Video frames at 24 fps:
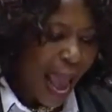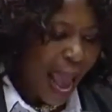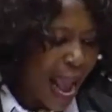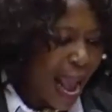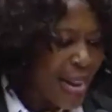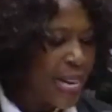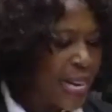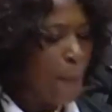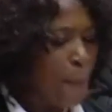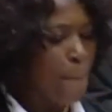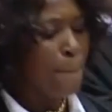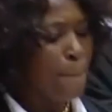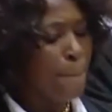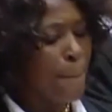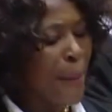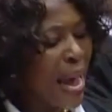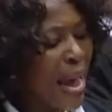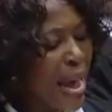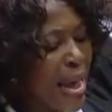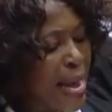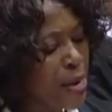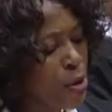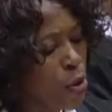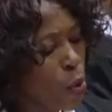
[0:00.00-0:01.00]
And the
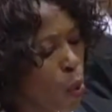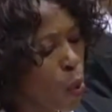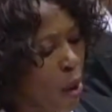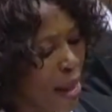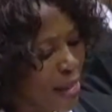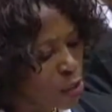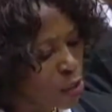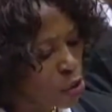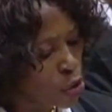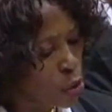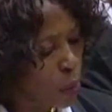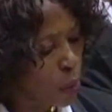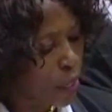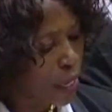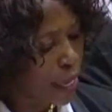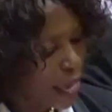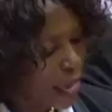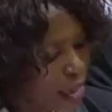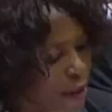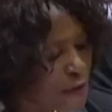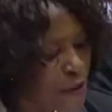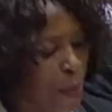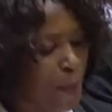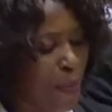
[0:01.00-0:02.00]
man who has to
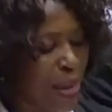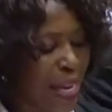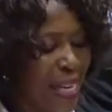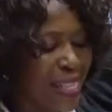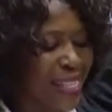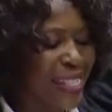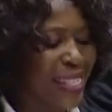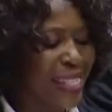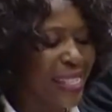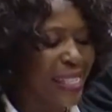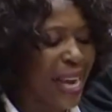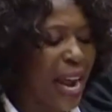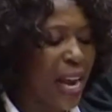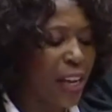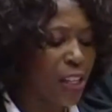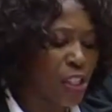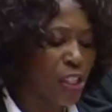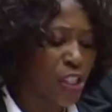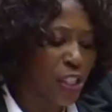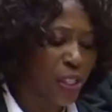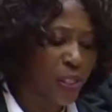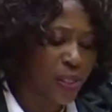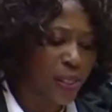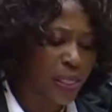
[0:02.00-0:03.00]
give him
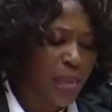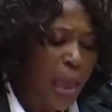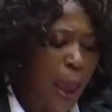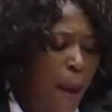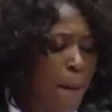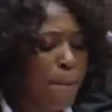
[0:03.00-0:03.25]
instructions